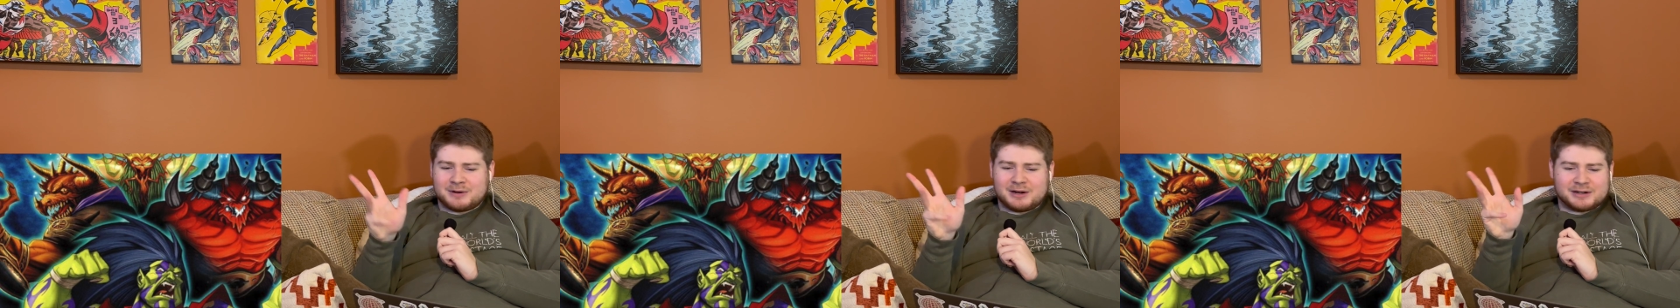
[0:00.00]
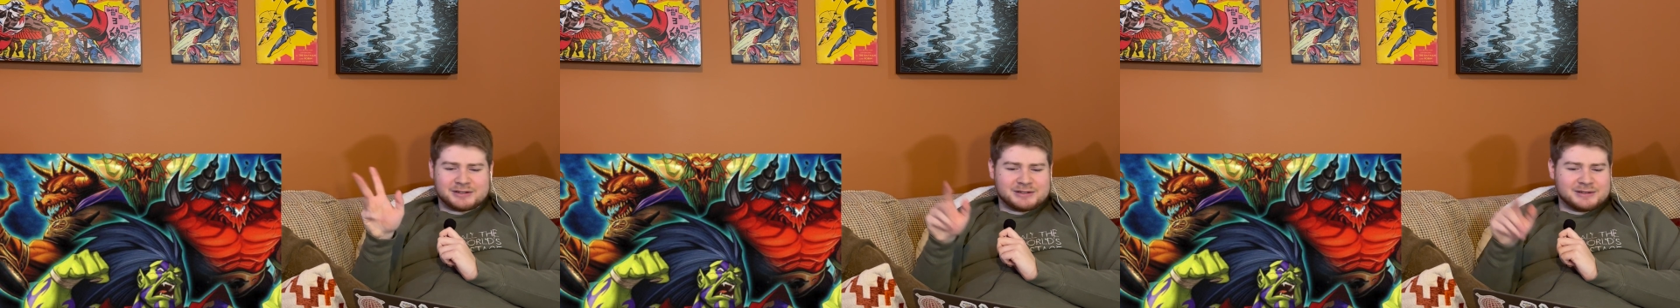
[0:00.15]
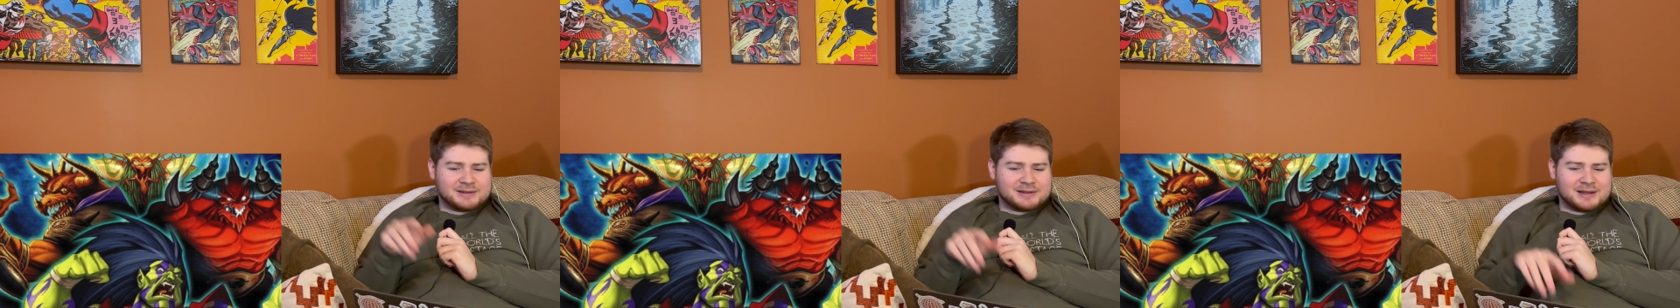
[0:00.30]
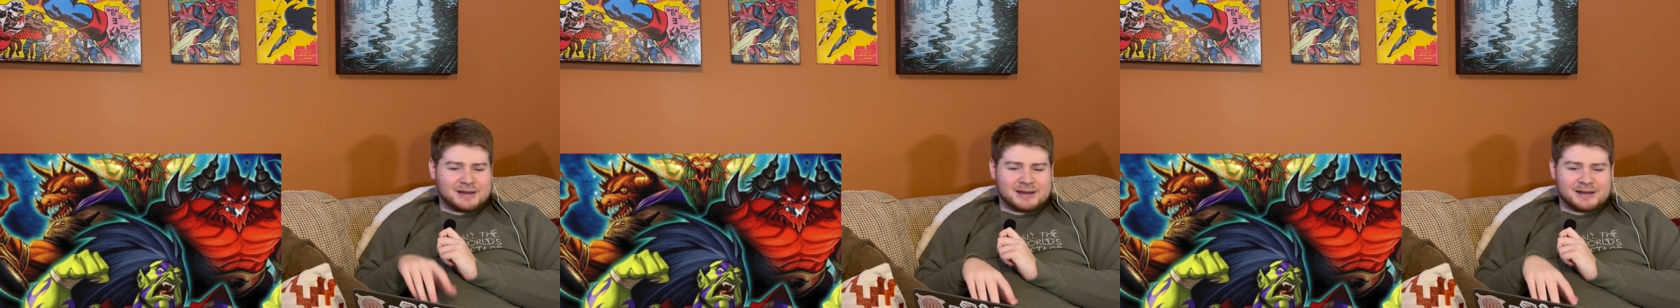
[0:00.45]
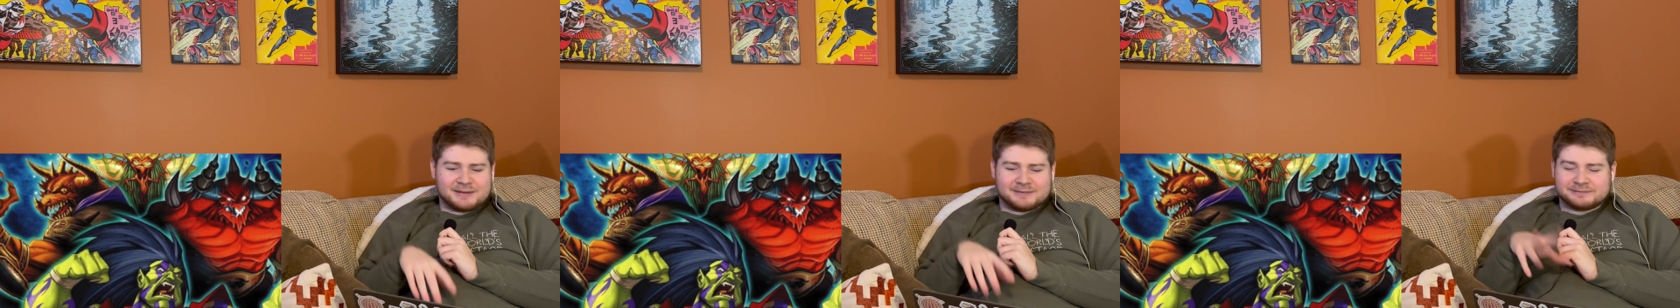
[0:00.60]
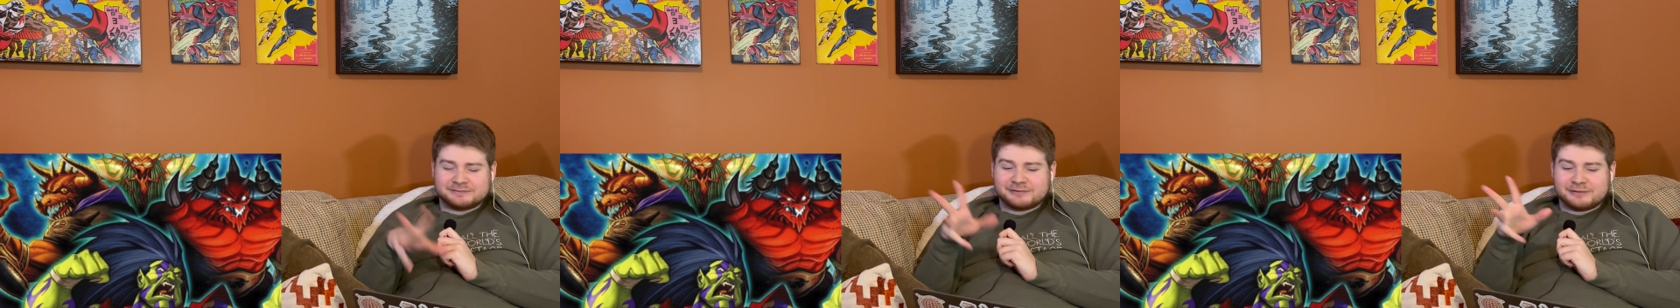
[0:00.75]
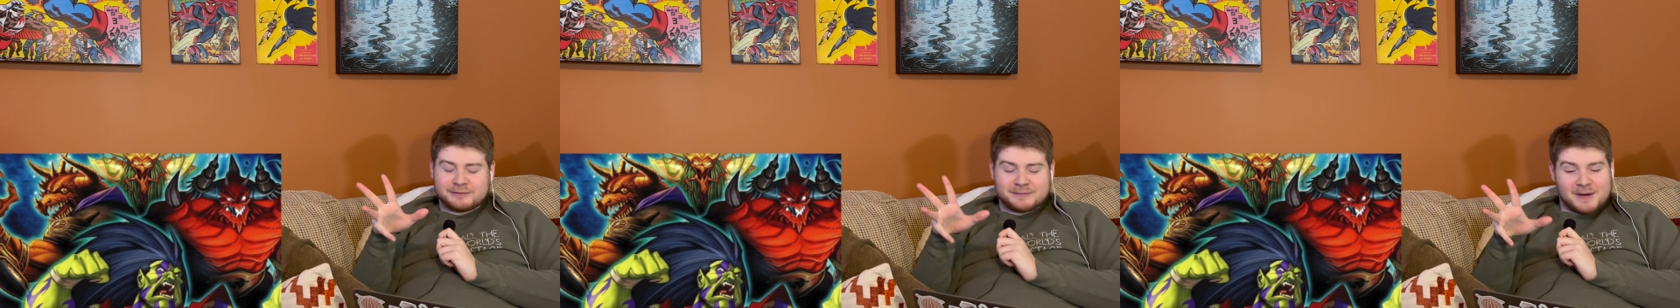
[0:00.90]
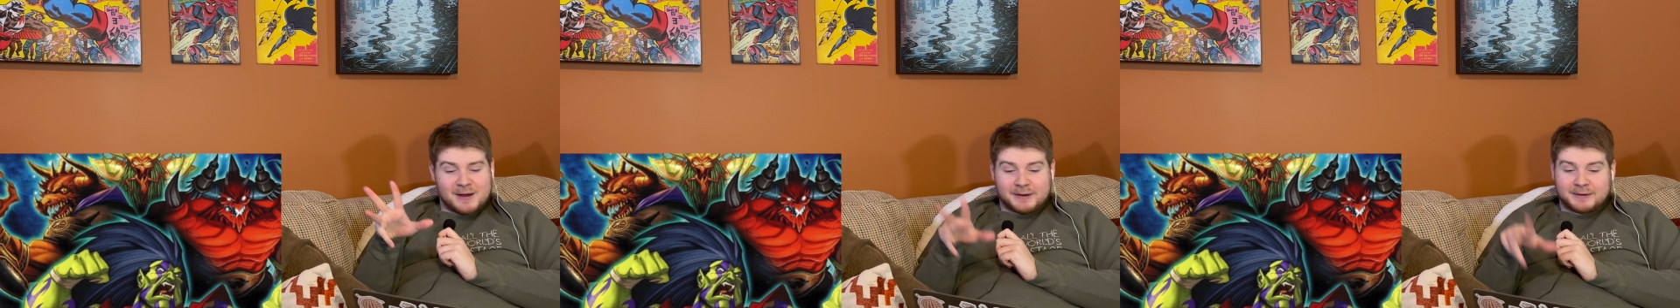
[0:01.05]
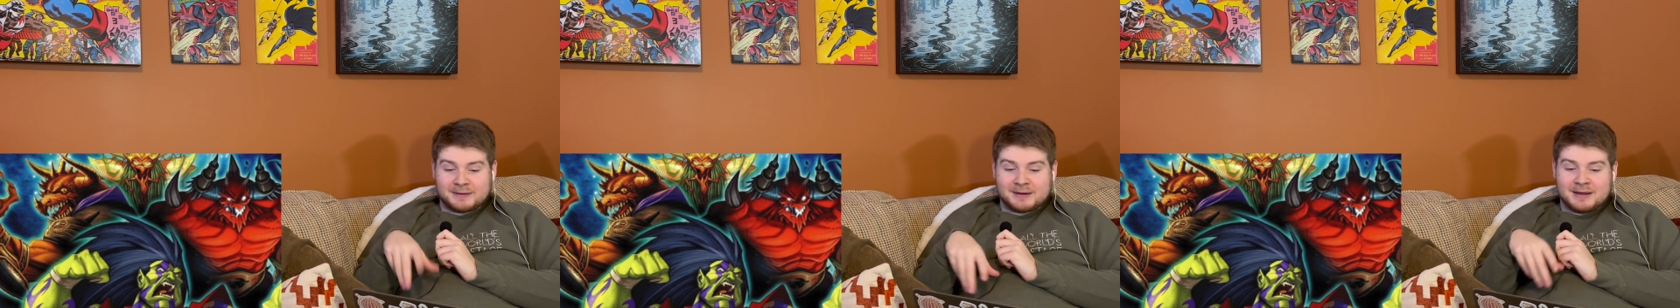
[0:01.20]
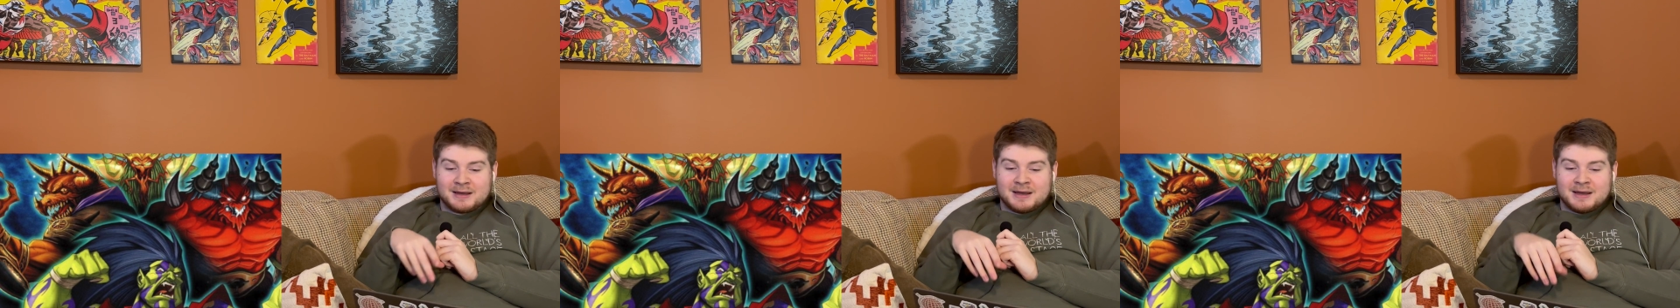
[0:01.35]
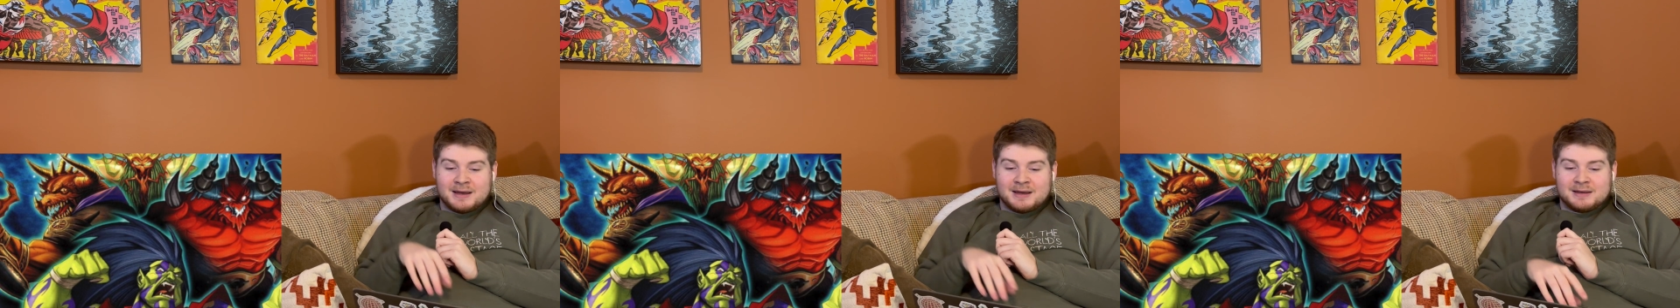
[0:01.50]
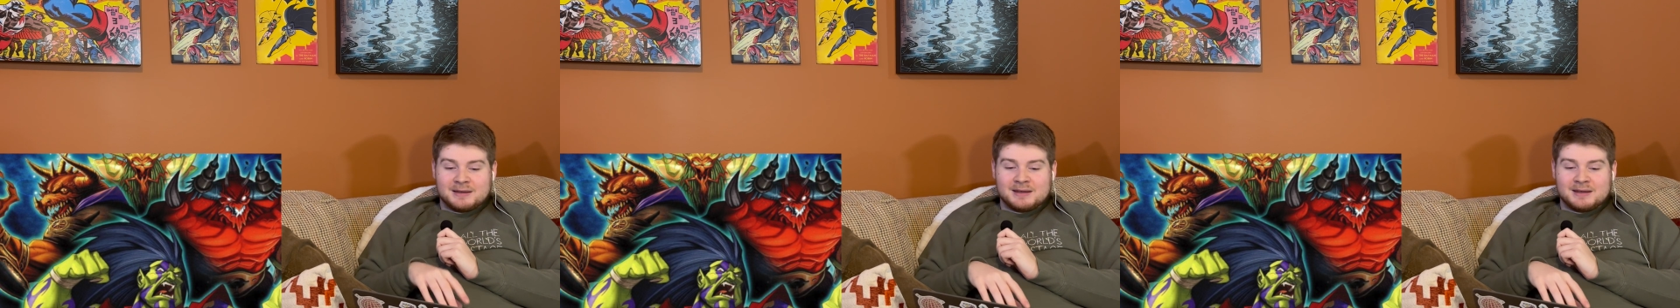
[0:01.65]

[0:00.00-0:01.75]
media production thing. Fun.